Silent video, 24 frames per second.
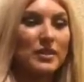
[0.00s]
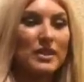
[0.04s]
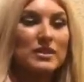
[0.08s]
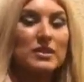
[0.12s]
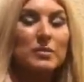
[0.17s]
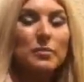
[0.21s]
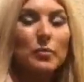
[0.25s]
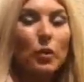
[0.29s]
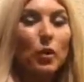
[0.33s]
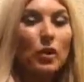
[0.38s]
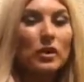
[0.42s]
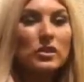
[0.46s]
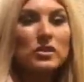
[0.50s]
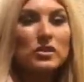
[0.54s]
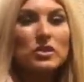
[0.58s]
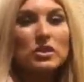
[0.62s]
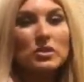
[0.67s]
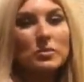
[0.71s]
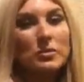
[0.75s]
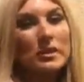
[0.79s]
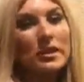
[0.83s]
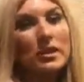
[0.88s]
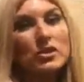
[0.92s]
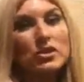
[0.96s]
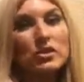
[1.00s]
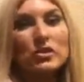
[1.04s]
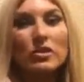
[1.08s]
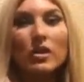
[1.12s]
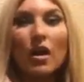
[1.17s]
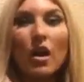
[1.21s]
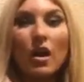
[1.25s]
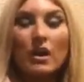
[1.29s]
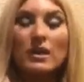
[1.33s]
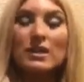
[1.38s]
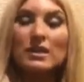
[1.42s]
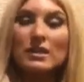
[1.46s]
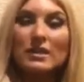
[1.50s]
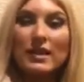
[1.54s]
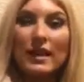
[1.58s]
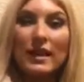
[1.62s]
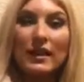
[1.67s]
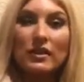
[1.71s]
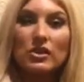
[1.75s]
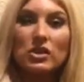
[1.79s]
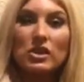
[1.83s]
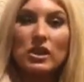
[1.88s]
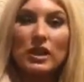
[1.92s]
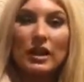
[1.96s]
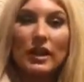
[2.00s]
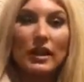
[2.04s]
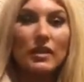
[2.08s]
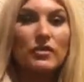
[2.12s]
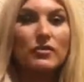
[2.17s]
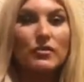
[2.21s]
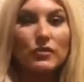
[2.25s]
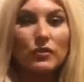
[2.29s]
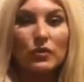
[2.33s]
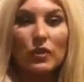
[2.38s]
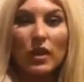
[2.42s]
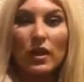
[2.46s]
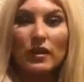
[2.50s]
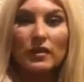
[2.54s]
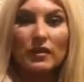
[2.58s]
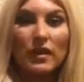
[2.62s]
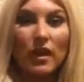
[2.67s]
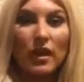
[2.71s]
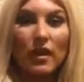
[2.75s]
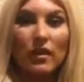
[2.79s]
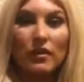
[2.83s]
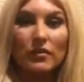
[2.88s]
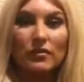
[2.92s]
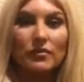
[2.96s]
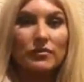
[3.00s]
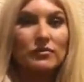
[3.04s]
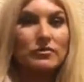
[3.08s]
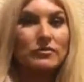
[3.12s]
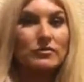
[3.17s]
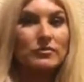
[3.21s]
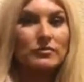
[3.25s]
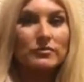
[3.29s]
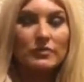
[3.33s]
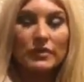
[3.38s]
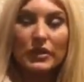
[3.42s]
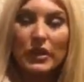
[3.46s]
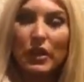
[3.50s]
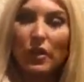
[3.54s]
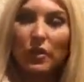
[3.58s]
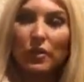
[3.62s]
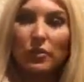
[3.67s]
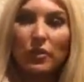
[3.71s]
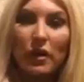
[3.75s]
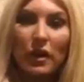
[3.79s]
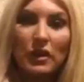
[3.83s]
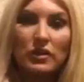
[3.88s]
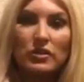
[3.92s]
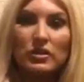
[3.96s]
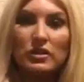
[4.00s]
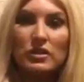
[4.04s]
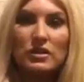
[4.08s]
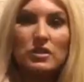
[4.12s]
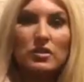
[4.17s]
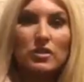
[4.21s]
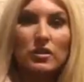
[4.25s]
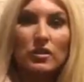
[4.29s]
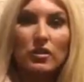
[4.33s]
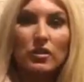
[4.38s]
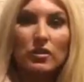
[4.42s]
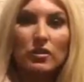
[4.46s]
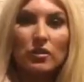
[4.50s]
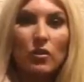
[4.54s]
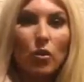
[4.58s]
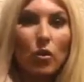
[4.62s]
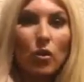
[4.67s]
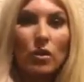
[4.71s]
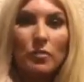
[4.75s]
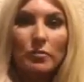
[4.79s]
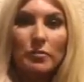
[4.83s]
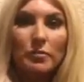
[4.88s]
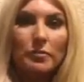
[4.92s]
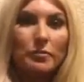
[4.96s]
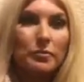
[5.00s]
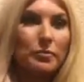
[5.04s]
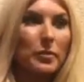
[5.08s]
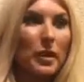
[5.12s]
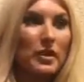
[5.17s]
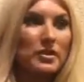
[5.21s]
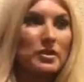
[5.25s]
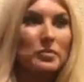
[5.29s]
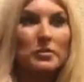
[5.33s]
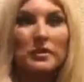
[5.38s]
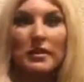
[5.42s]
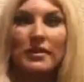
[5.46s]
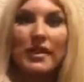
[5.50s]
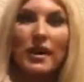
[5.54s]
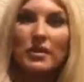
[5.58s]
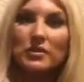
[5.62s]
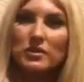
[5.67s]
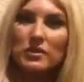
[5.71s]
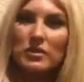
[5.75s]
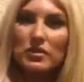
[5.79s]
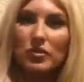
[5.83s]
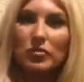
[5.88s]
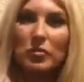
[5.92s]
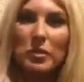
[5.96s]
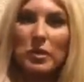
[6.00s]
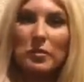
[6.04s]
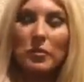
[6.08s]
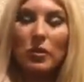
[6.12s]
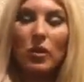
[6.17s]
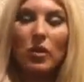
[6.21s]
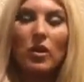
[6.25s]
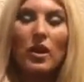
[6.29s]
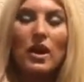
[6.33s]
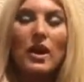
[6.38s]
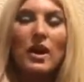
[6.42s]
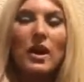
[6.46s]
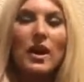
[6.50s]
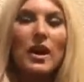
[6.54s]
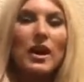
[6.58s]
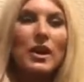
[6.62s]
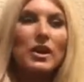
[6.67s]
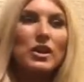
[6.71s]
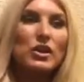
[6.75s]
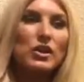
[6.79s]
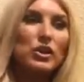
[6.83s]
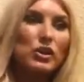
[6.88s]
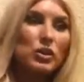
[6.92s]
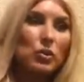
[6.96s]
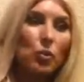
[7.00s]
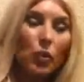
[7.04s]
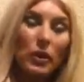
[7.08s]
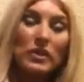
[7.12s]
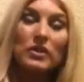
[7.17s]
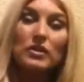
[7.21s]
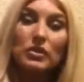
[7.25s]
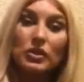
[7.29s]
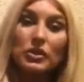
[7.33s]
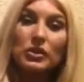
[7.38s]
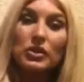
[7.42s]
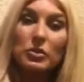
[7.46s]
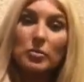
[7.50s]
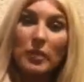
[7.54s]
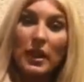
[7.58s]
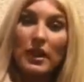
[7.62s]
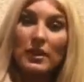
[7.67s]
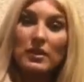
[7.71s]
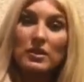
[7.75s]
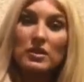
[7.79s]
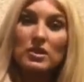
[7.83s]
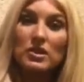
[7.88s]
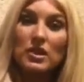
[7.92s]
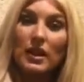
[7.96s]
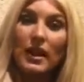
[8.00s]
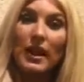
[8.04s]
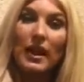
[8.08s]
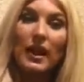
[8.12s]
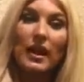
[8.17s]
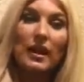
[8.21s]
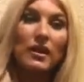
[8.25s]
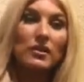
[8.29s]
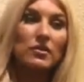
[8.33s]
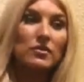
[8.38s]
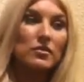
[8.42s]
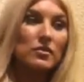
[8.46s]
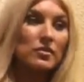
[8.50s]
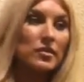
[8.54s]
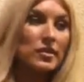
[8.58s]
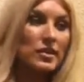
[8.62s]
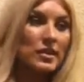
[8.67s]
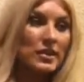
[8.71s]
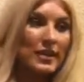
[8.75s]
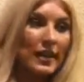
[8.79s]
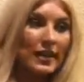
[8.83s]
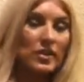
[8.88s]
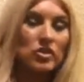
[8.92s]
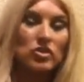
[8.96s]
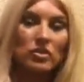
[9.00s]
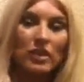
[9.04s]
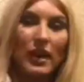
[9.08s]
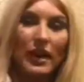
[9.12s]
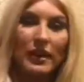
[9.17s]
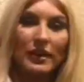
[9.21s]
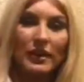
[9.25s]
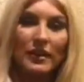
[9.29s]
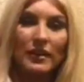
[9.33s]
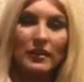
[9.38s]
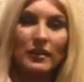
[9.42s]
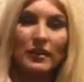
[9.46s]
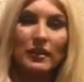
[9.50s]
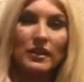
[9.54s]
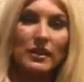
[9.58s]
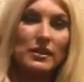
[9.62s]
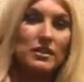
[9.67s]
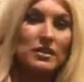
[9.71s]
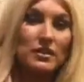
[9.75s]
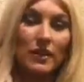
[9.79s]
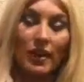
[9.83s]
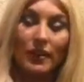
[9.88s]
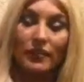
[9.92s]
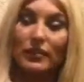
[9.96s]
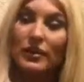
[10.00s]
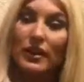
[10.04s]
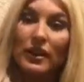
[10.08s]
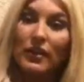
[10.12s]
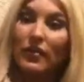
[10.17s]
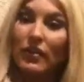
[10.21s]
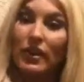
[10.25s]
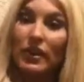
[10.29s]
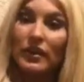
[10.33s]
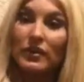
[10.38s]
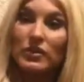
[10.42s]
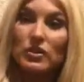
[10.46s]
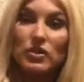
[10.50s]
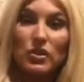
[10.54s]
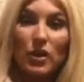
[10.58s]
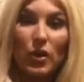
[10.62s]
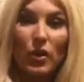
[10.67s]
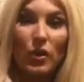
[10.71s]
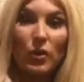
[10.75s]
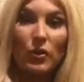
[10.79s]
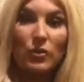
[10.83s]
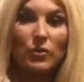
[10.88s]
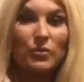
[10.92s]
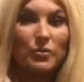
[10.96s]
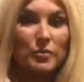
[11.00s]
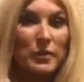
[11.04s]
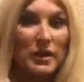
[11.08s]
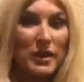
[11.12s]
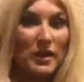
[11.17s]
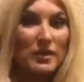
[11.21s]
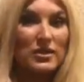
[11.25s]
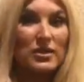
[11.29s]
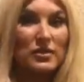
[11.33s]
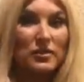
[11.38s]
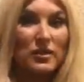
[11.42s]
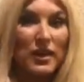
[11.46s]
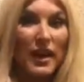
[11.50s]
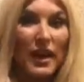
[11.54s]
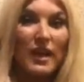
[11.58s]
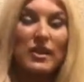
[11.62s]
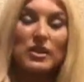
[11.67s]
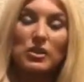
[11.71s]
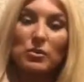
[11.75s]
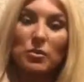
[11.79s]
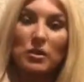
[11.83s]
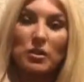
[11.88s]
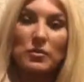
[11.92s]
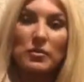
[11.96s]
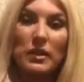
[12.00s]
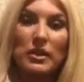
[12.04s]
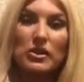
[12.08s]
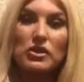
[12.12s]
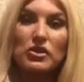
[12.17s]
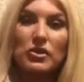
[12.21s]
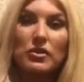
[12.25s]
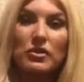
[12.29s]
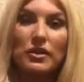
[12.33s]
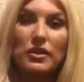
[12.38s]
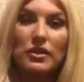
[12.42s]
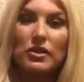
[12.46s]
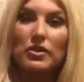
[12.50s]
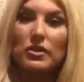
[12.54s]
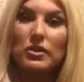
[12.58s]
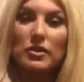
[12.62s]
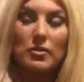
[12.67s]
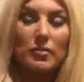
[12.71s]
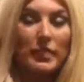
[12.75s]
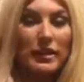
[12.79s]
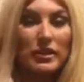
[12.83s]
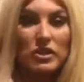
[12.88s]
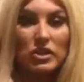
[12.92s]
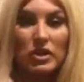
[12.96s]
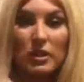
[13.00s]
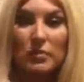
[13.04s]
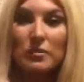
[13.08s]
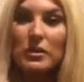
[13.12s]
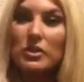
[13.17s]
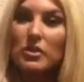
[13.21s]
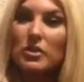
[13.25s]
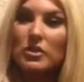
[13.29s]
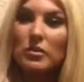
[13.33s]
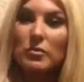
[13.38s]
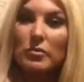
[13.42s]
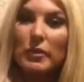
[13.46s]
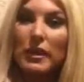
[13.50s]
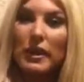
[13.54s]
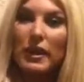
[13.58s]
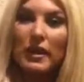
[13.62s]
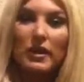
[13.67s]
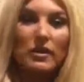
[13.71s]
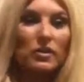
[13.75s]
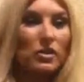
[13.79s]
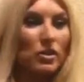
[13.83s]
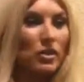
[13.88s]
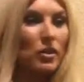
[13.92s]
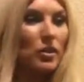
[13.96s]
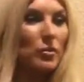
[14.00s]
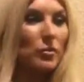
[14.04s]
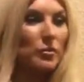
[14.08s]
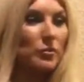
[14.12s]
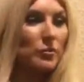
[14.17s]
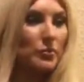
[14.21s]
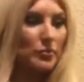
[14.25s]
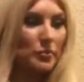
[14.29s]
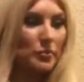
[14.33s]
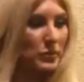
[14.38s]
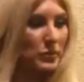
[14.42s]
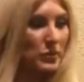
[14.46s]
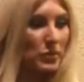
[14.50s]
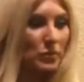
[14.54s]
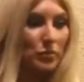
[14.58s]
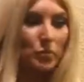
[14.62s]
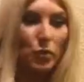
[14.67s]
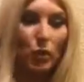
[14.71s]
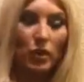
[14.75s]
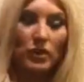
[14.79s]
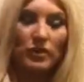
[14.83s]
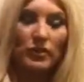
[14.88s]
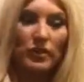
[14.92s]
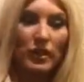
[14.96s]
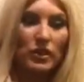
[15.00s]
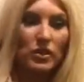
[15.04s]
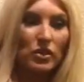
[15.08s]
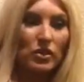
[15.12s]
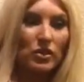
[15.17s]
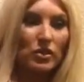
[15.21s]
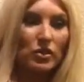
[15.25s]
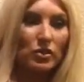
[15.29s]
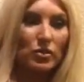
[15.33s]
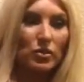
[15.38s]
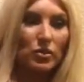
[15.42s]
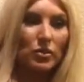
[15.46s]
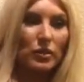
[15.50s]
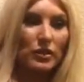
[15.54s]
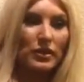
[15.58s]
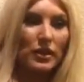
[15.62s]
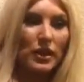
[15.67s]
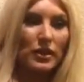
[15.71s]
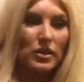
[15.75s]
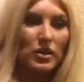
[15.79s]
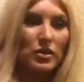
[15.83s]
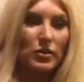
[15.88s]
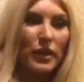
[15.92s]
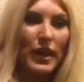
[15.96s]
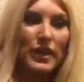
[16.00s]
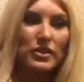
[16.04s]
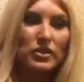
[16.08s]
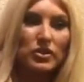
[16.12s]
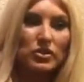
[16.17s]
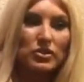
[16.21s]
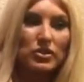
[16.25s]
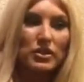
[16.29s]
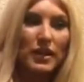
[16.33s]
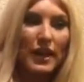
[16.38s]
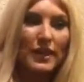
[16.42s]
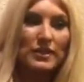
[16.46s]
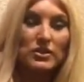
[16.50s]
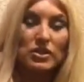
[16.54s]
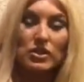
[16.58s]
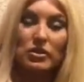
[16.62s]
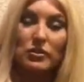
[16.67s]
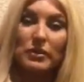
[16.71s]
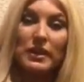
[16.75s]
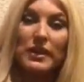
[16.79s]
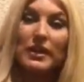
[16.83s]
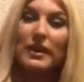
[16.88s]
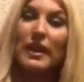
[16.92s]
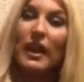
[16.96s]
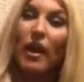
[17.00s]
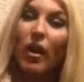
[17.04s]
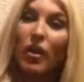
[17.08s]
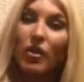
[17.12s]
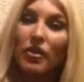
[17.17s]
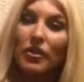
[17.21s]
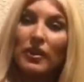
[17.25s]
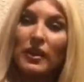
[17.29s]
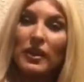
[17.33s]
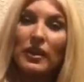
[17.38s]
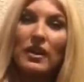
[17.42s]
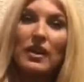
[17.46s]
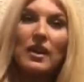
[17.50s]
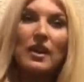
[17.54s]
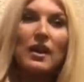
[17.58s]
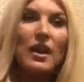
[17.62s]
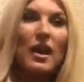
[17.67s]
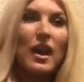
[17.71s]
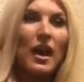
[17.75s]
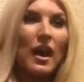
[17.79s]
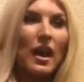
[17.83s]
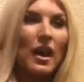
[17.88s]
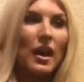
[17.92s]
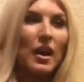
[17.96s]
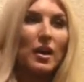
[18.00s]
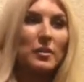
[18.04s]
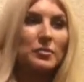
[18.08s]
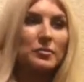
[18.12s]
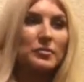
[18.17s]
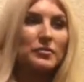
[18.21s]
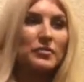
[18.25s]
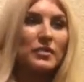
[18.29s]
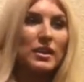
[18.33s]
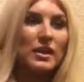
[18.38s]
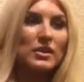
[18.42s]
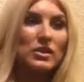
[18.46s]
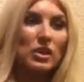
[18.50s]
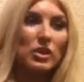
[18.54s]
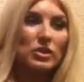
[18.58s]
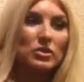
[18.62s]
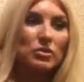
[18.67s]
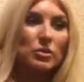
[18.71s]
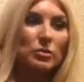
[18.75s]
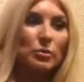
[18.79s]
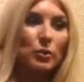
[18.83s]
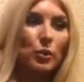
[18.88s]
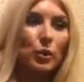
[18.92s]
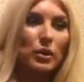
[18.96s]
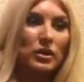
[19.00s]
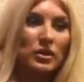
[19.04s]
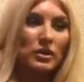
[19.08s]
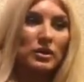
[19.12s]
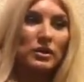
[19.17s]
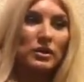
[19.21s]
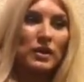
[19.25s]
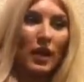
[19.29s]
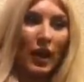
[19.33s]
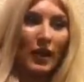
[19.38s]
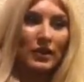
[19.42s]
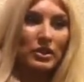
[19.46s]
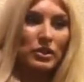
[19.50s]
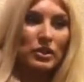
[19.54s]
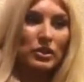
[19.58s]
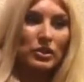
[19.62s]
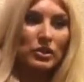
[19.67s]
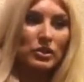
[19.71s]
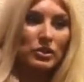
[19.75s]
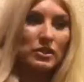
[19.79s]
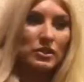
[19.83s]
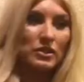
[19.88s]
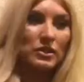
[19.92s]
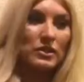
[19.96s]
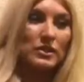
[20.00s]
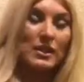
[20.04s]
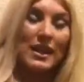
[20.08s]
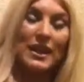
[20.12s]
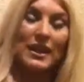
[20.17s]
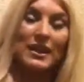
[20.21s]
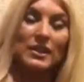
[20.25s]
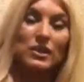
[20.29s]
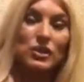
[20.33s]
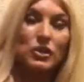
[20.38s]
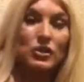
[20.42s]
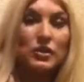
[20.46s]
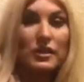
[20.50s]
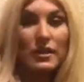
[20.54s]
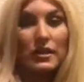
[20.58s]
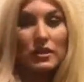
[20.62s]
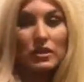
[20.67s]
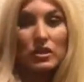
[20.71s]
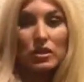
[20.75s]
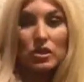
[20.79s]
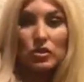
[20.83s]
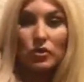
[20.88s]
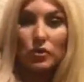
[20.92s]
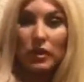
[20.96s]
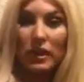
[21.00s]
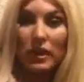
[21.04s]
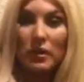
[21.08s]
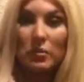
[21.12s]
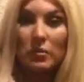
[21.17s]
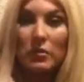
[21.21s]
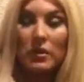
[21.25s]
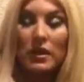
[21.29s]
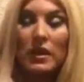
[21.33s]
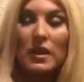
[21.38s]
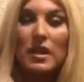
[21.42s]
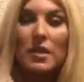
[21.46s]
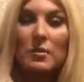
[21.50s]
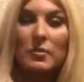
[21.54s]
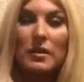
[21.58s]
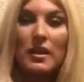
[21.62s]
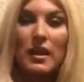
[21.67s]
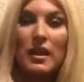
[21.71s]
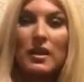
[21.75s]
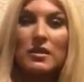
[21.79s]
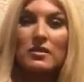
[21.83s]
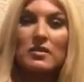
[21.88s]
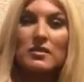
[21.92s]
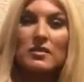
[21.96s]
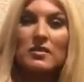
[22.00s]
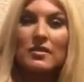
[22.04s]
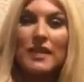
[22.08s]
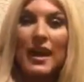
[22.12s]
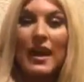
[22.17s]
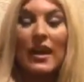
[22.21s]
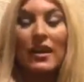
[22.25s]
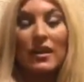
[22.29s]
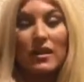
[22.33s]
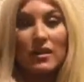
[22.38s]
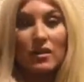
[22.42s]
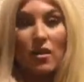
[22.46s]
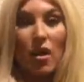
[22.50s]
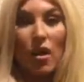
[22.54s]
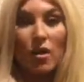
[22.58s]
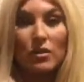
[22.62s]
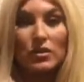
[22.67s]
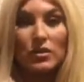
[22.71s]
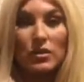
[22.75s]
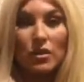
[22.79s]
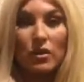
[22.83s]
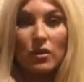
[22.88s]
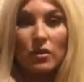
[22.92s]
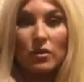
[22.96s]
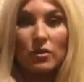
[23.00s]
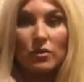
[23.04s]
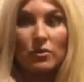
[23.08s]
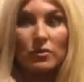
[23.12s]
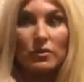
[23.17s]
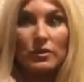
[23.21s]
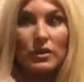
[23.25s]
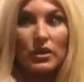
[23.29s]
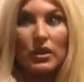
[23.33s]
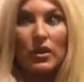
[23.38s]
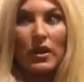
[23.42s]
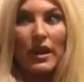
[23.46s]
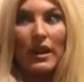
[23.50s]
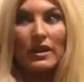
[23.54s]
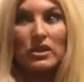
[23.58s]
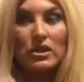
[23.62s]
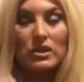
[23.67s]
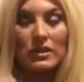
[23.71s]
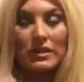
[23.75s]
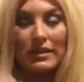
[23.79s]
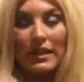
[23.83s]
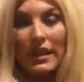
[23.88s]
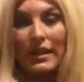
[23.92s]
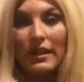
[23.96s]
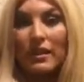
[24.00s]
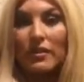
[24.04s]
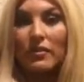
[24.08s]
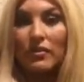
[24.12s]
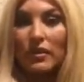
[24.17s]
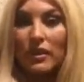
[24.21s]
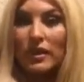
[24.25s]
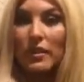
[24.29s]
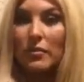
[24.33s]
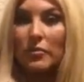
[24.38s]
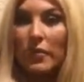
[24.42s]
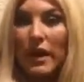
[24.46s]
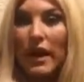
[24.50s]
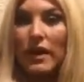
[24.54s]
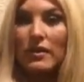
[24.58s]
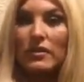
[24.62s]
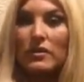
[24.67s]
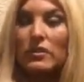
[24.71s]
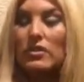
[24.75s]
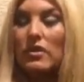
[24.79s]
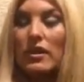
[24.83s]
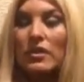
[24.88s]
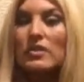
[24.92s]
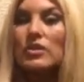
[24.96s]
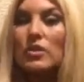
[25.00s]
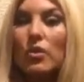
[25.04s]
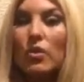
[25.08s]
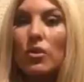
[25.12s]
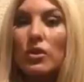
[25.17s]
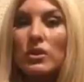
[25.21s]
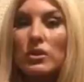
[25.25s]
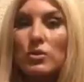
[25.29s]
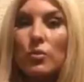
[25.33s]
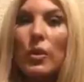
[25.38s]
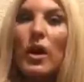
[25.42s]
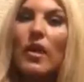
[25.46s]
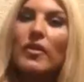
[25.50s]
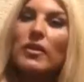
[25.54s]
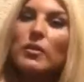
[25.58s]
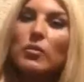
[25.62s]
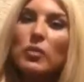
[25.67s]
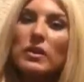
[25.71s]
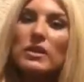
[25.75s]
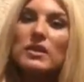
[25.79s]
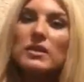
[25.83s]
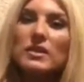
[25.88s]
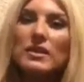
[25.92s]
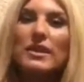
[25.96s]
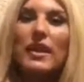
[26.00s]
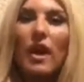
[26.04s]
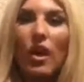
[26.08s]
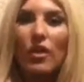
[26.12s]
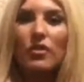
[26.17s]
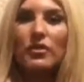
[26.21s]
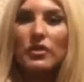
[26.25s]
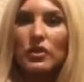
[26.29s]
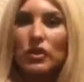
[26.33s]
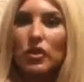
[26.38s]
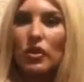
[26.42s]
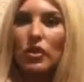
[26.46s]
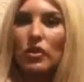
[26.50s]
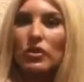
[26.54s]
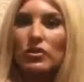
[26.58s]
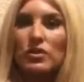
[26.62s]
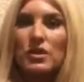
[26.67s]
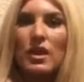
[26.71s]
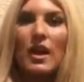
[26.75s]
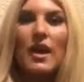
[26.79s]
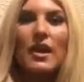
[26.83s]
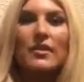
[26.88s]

is important just because you're on stage in front of, you know, hundreds or possibly thousands of people. You want to look your best, and stage lighting is not forgiving. So because of that, you want to make sure that you're in the best shape that you can be in. You know, it's important that you exercise and you eat healthy. It's also important not to take it to the extreme, because that can also, you know, actually negatively impact a score as well. They want to see healthy girls